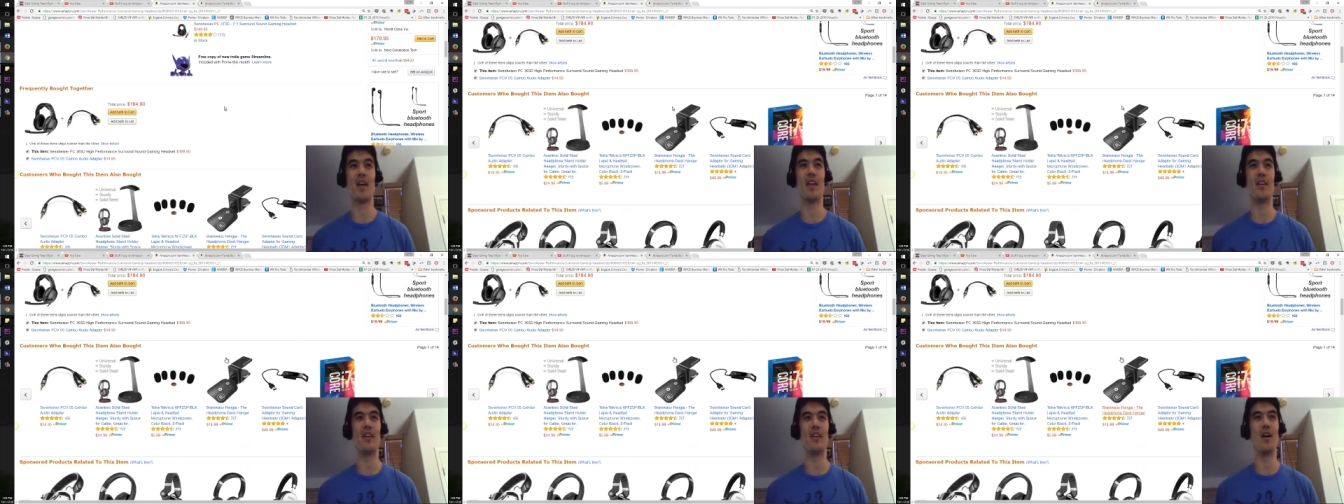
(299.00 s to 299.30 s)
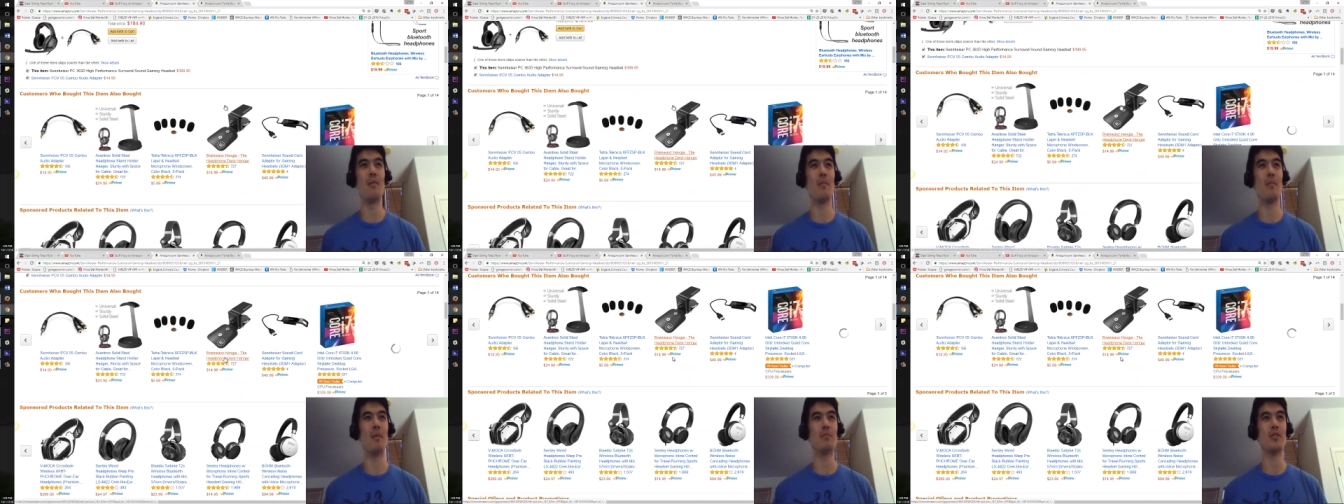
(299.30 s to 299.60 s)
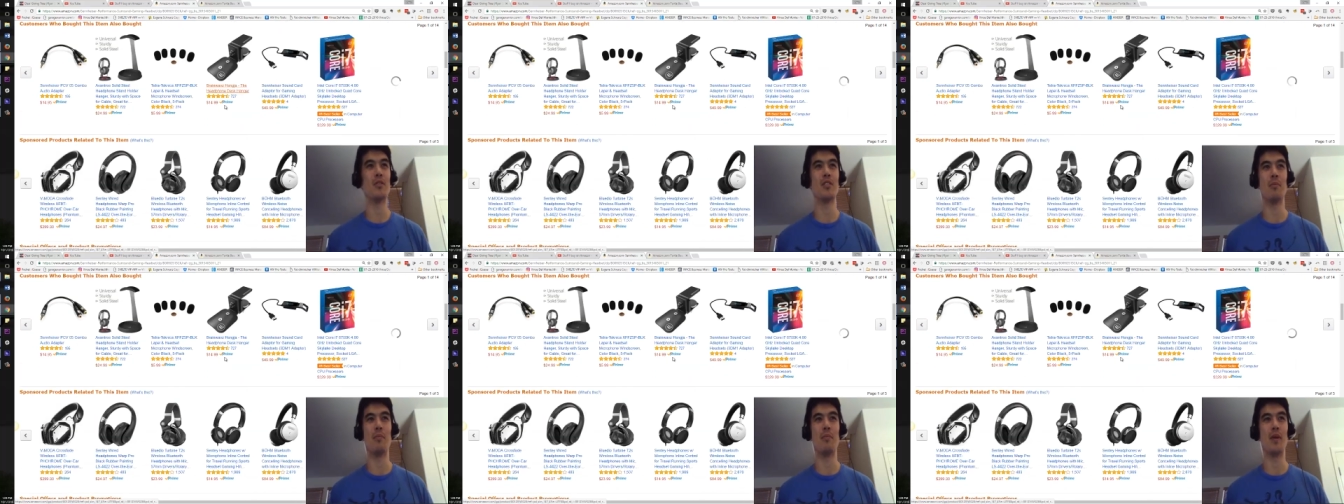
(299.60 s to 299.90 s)
I don't know. I'm, I'm,
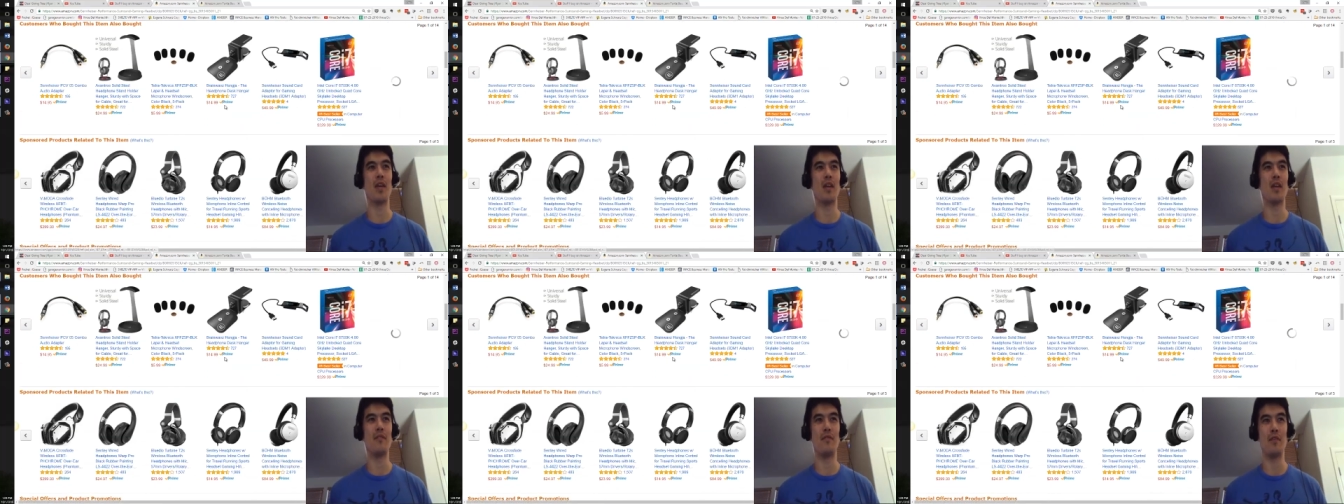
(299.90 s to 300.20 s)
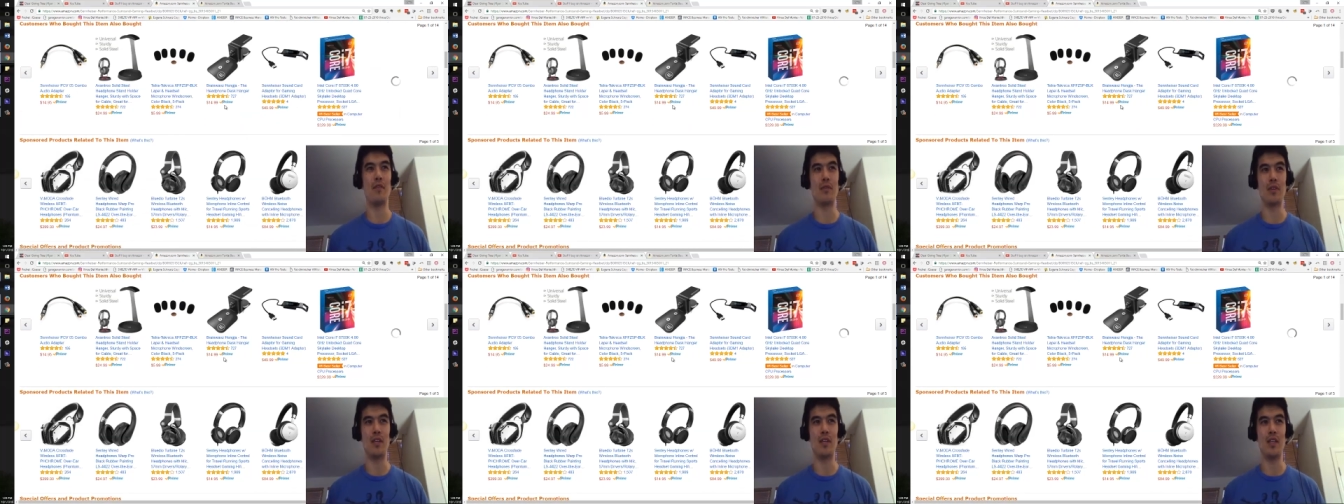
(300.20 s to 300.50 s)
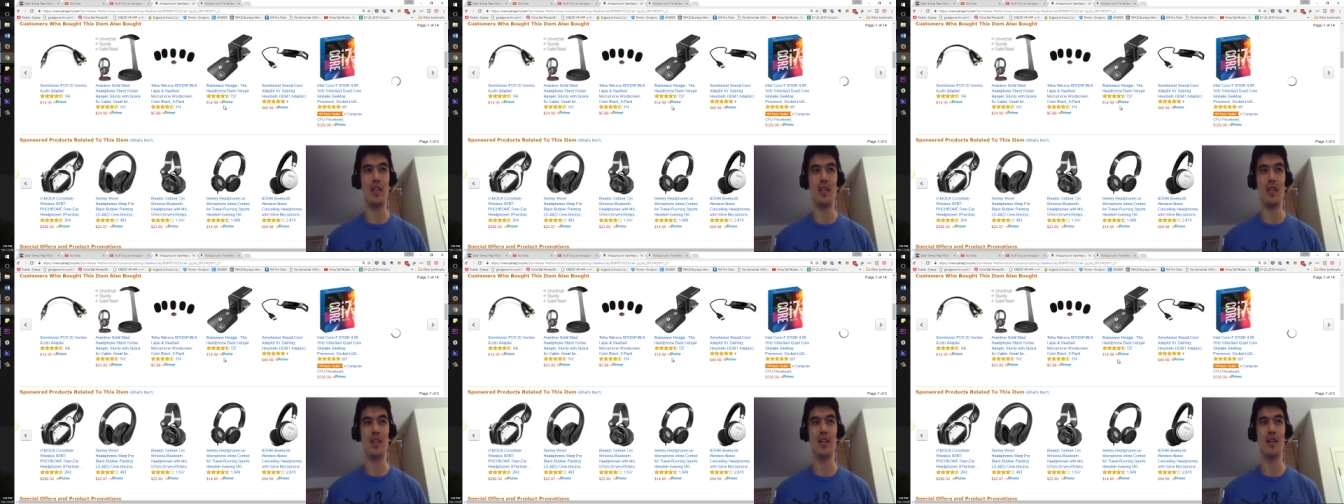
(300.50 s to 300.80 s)
just a big headphone
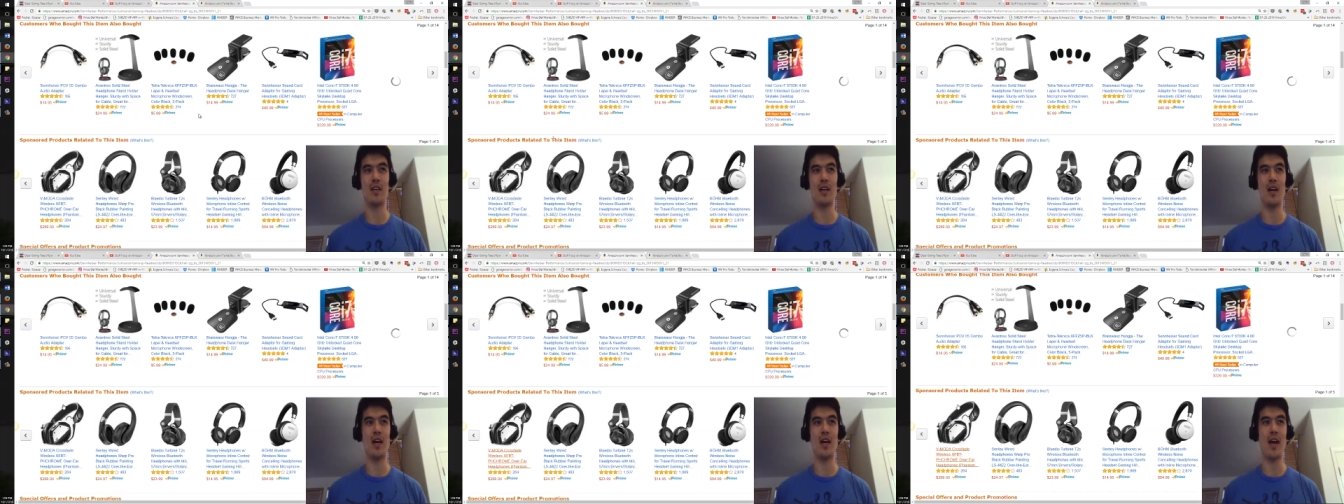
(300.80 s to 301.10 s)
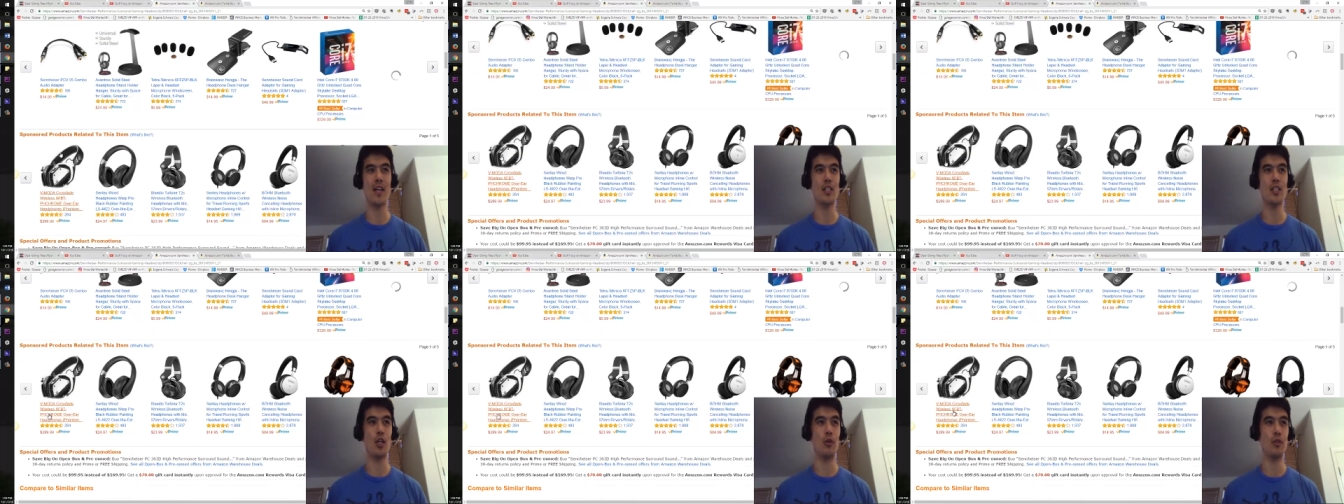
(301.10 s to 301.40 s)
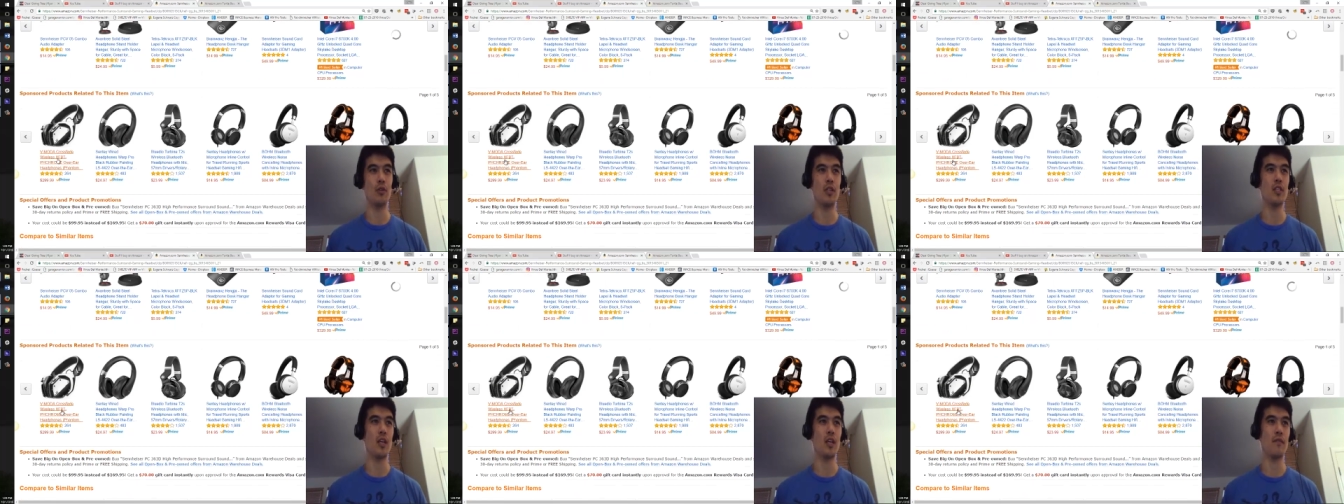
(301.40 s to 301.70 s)
geek. Uh, I actually
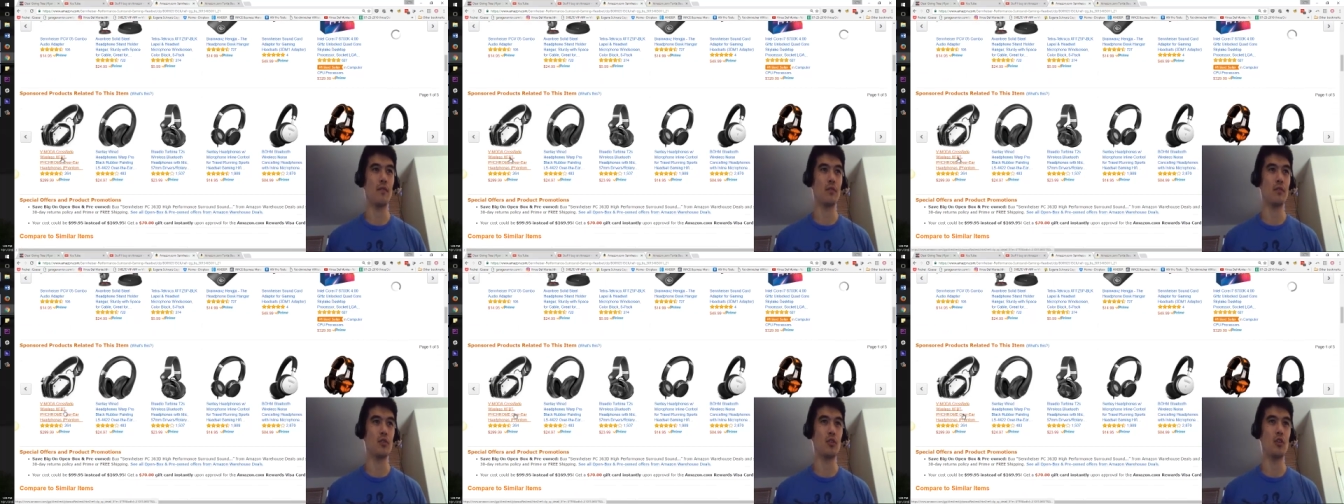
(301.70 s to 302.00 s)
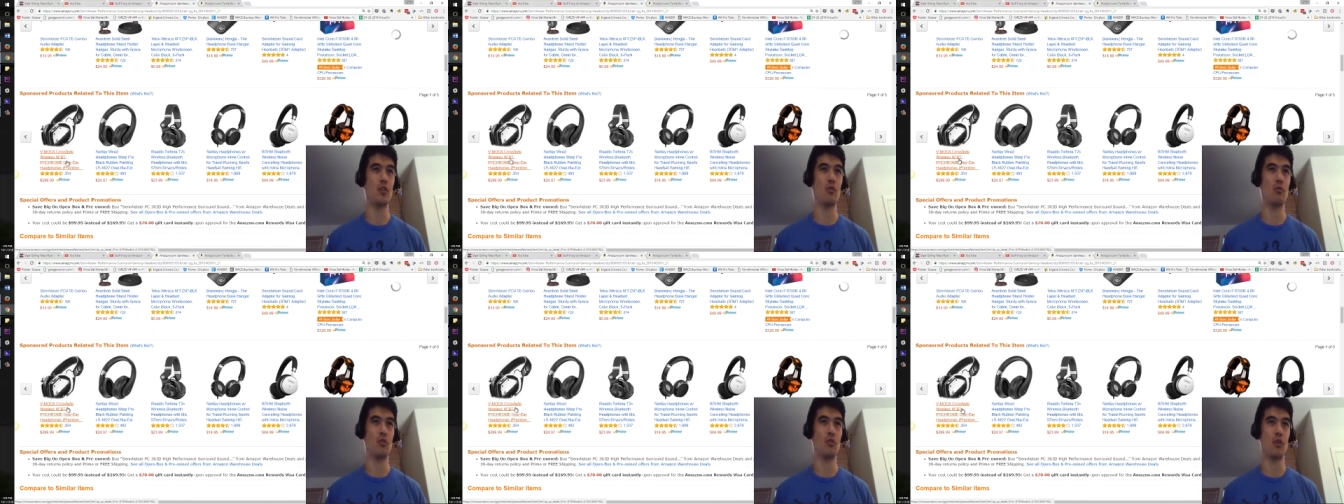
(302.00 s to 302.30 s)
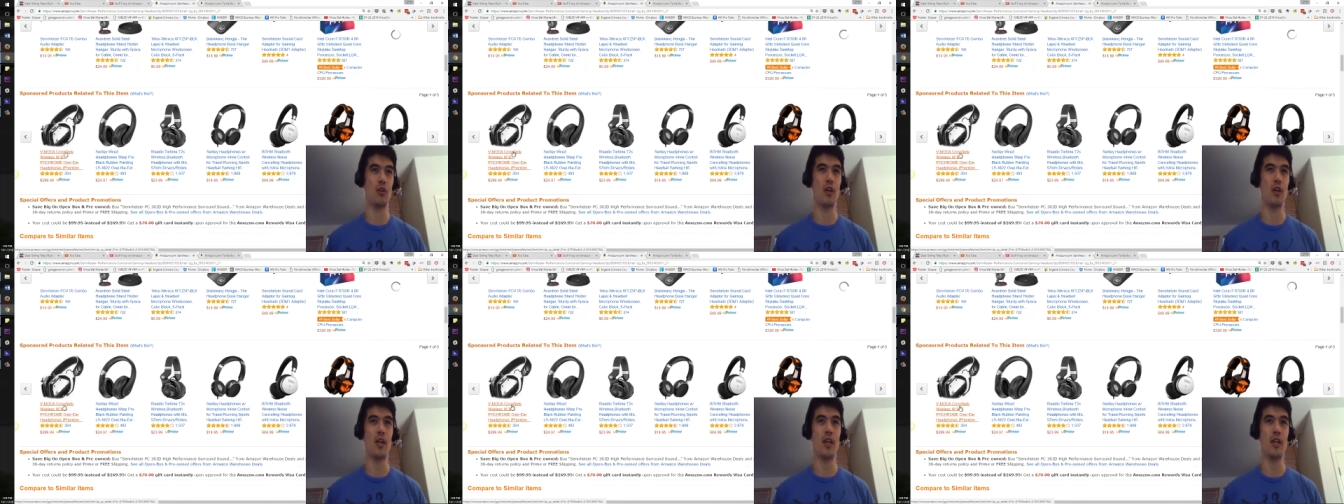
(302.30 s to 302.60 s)
own these headphones too,
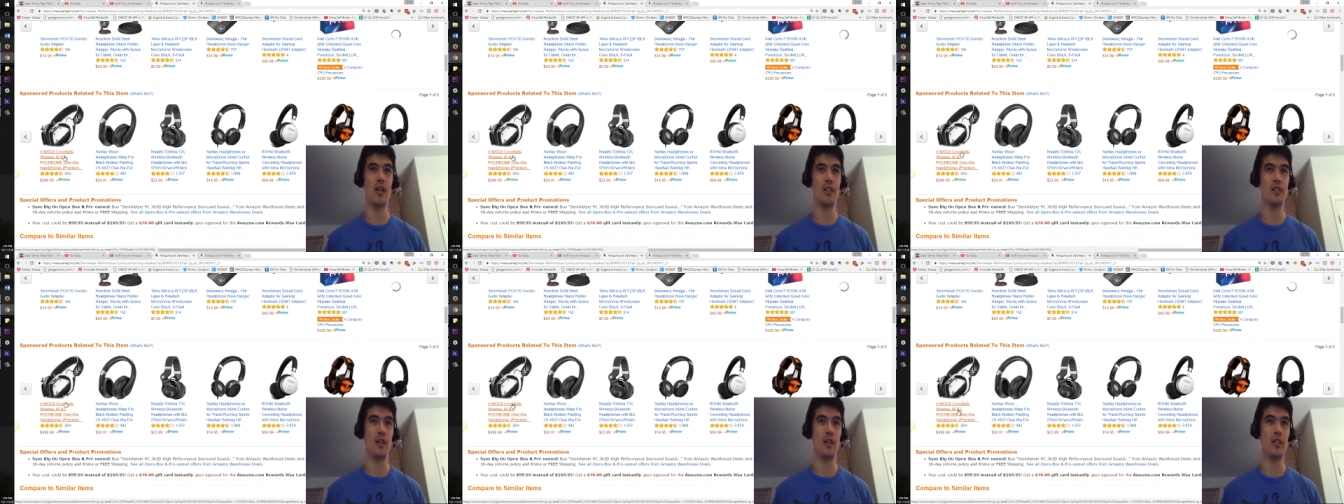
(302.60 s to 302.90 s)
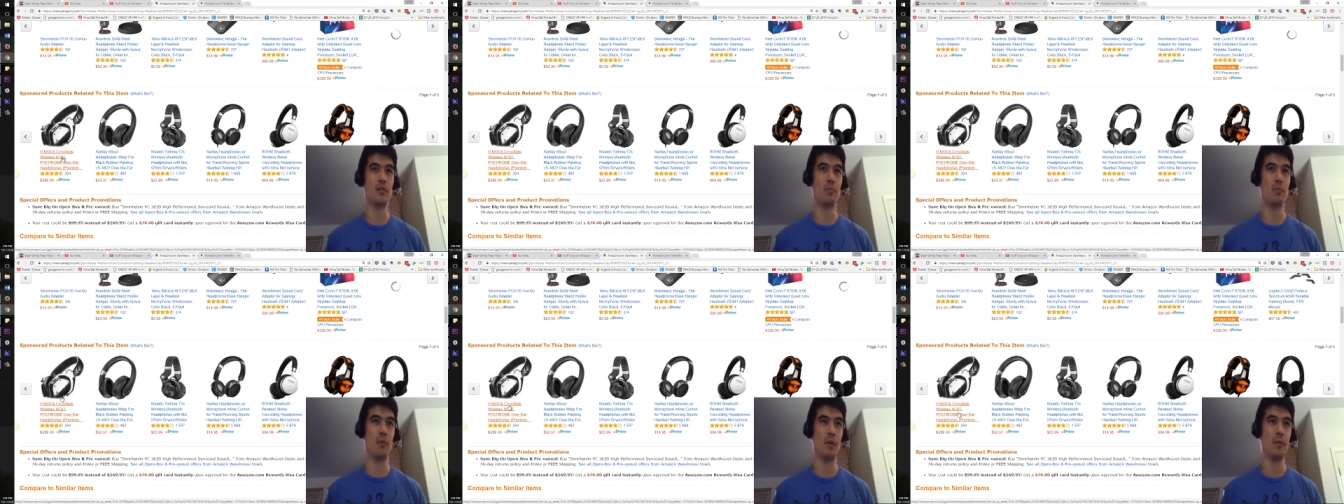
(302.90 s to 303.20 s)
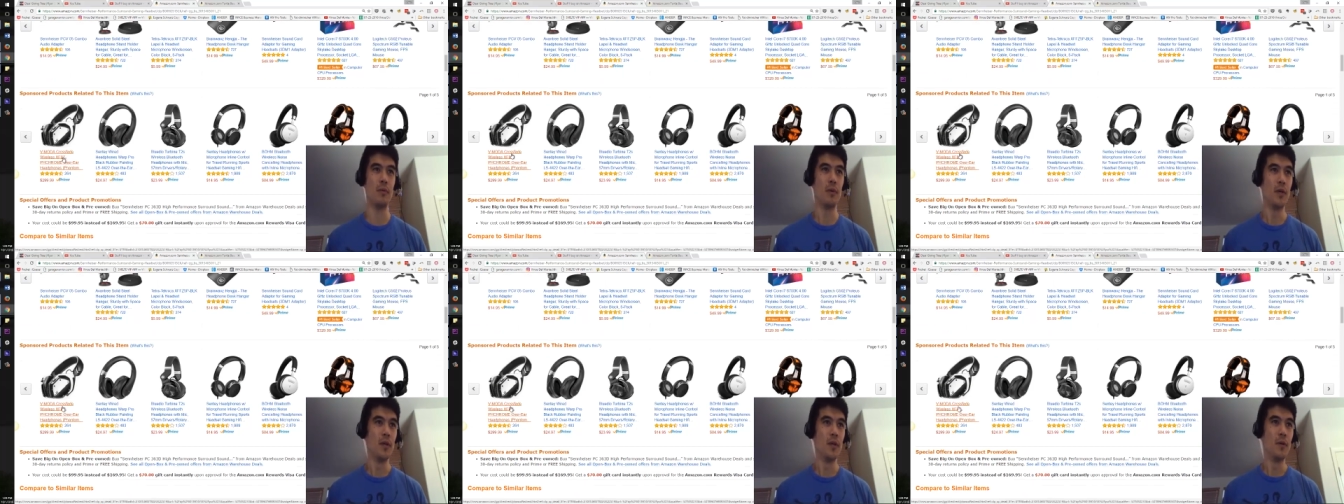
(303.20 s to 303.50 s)
which are not headsets, but